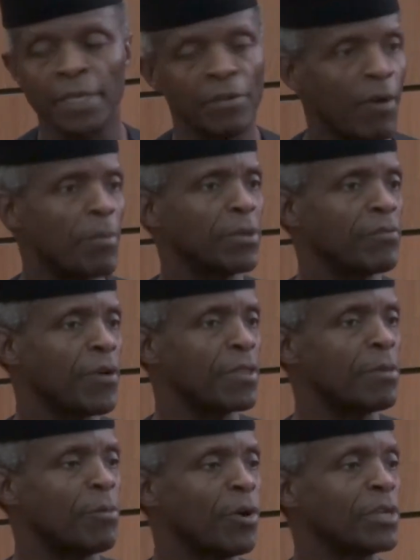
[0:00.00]

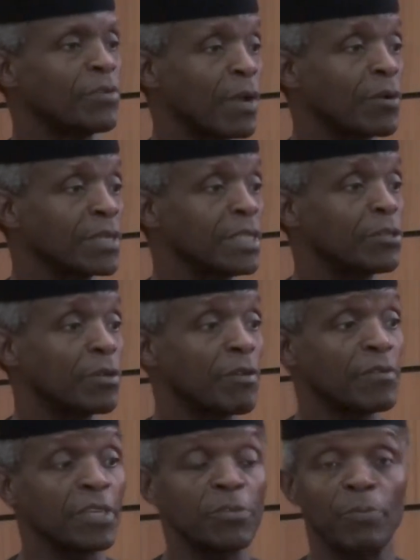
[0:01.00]
Furthermore, in recognition
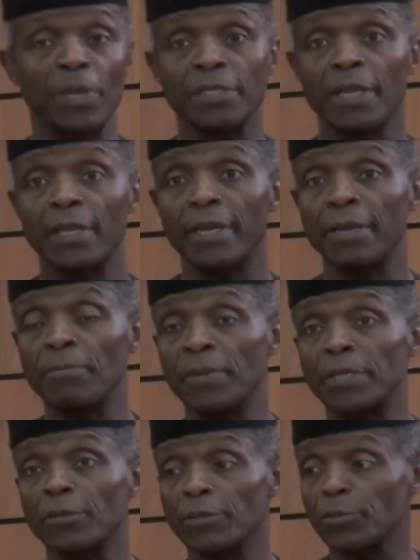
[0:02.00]
of the special
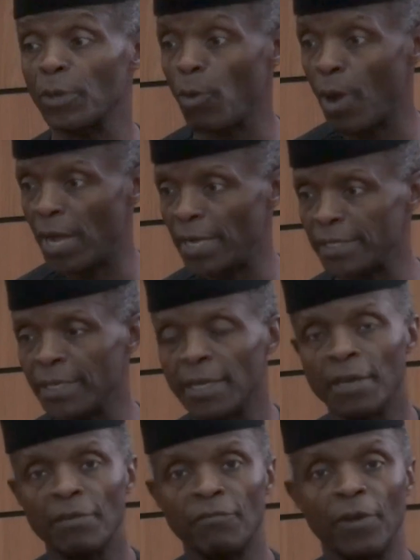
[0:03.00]
impetus required
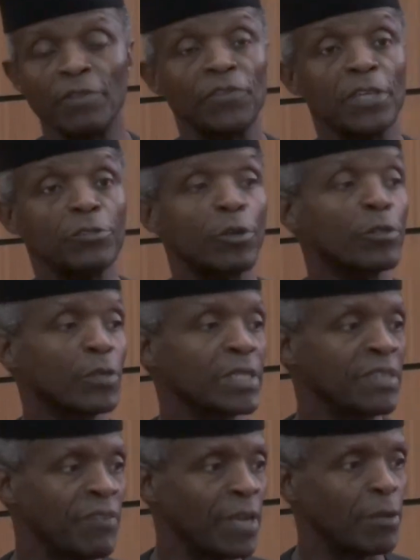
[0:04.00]
for infrastructure
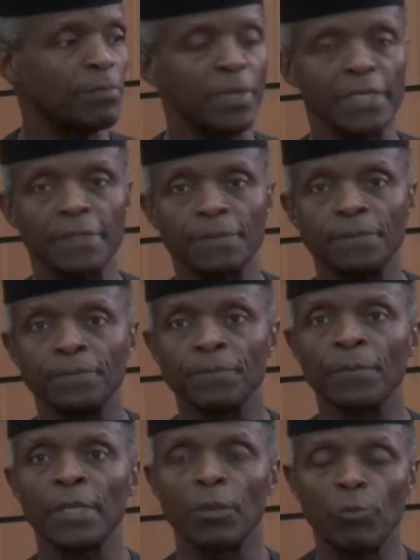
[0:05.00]
development,
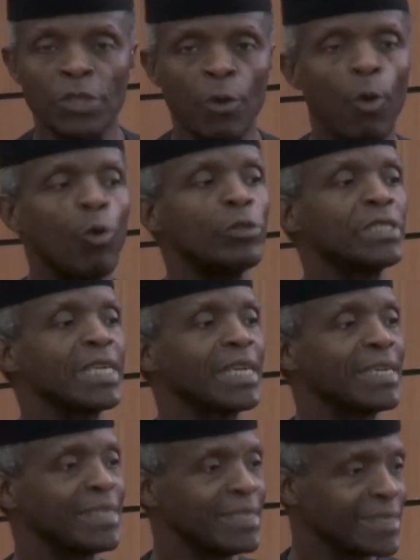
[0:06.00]

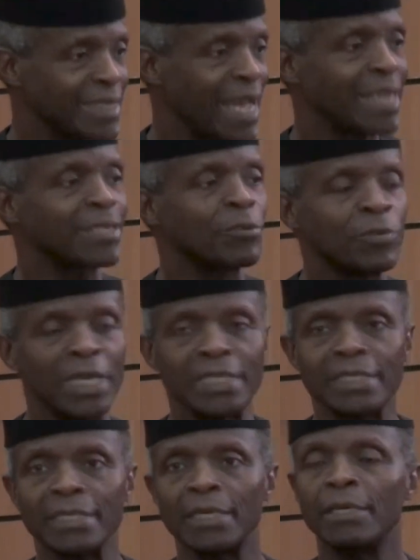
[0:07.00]
withholding tax
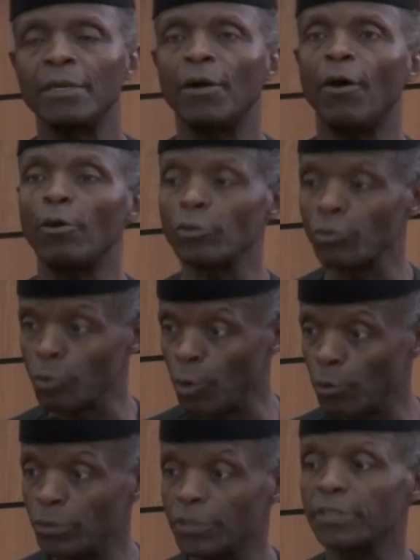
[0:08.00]
rate on
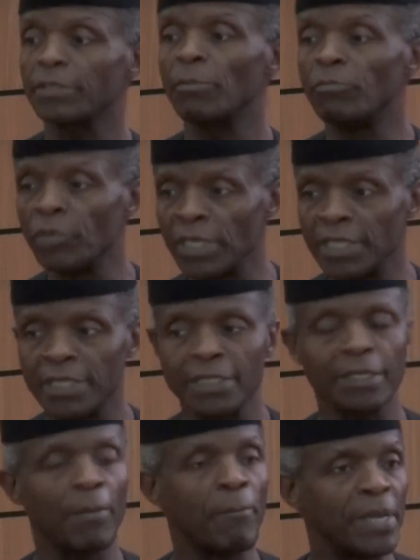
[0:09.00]
roads,
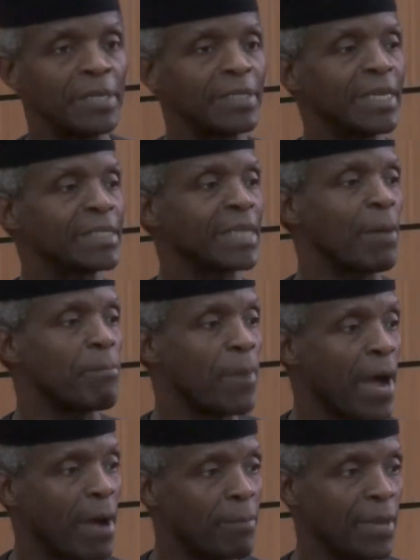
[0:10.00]
bridges, buildings, and
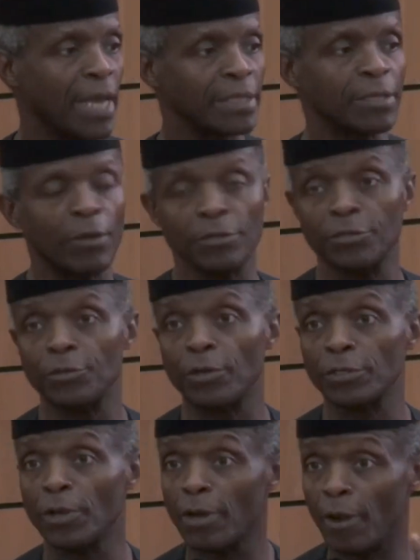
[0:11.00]
power plant
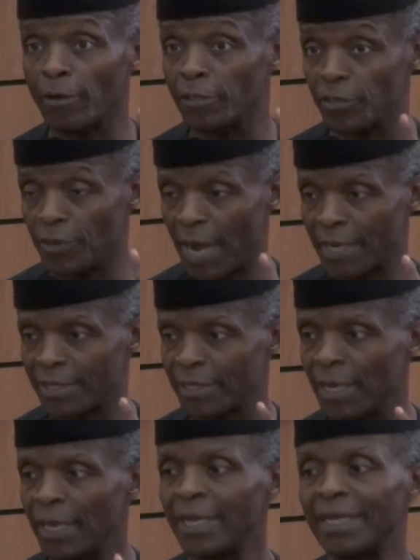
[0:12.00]
construction
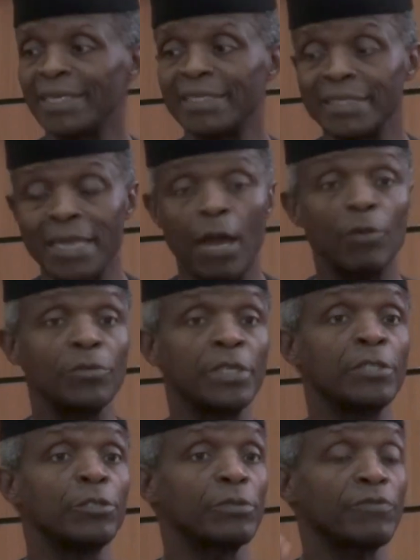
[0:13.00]
contracts is now
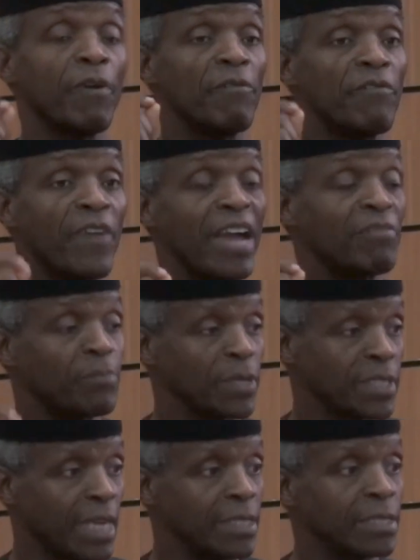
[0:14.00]
reduced from
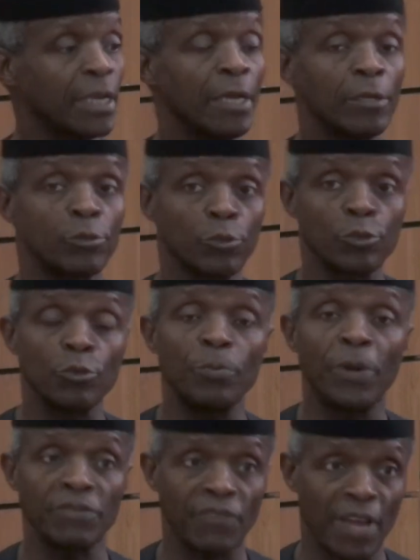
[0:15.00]
5% to
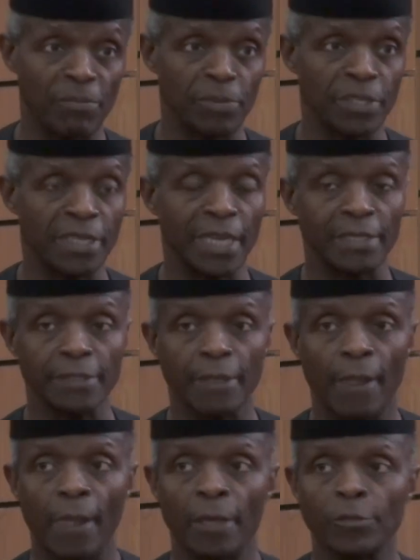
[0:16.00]
2.5%.
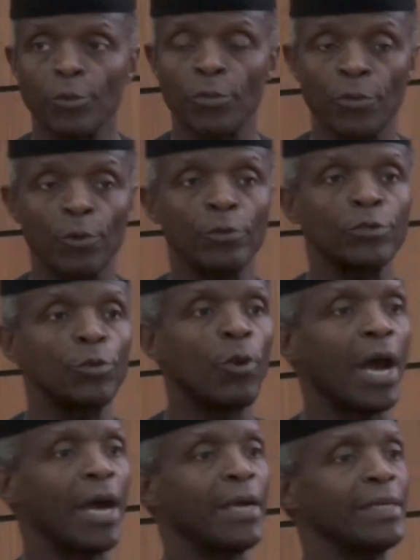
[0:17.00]
So those
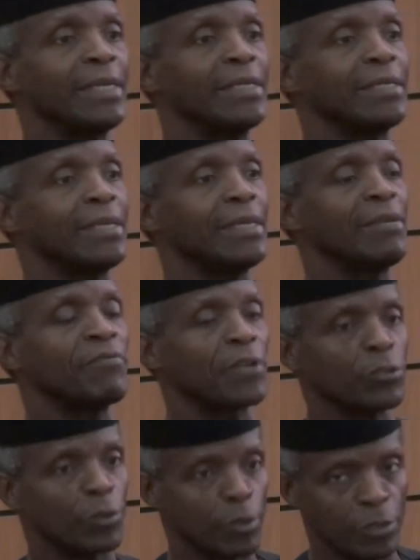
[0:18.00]
who are in
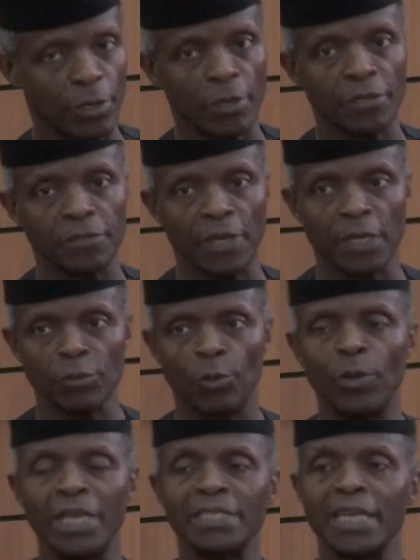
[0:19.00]
infrastructure contracts or
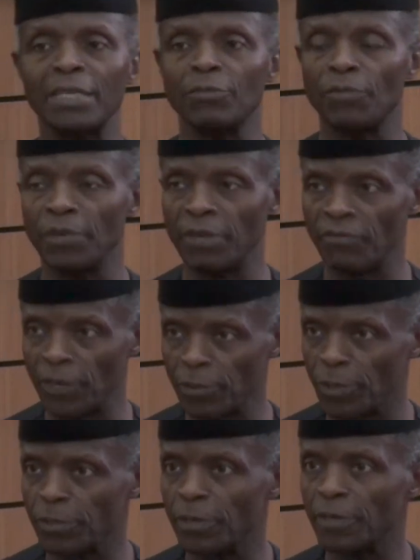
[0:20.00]
who enter into
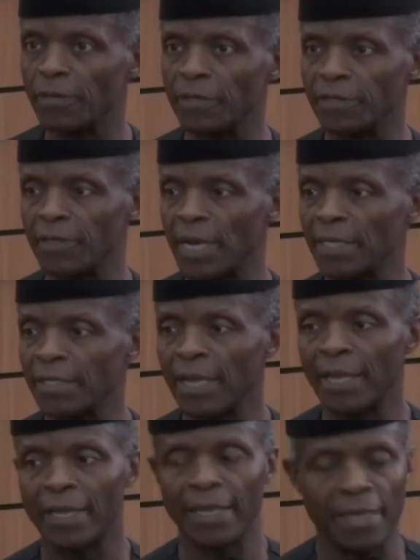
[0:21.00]
infrastructure contracts,
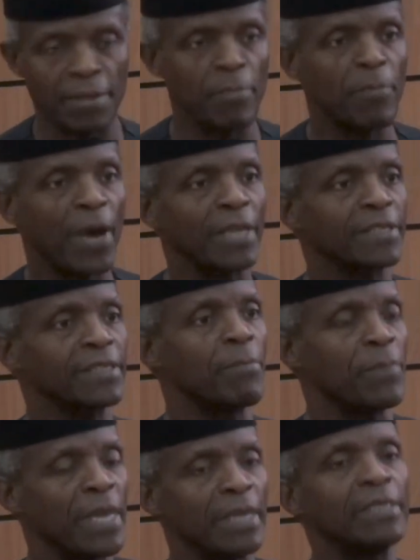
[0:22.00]
in the past
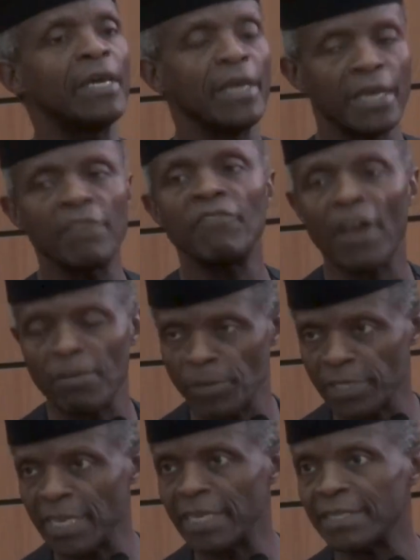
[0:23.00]
they paid a
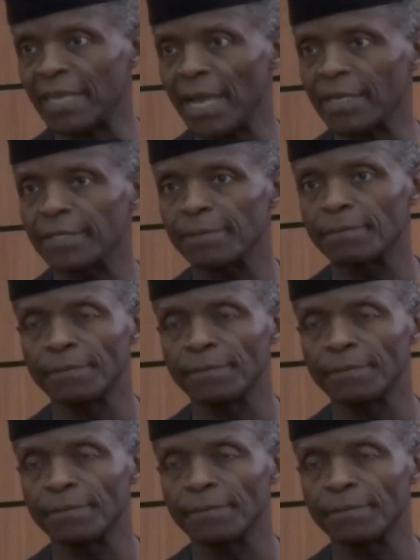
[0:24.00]
5% tax.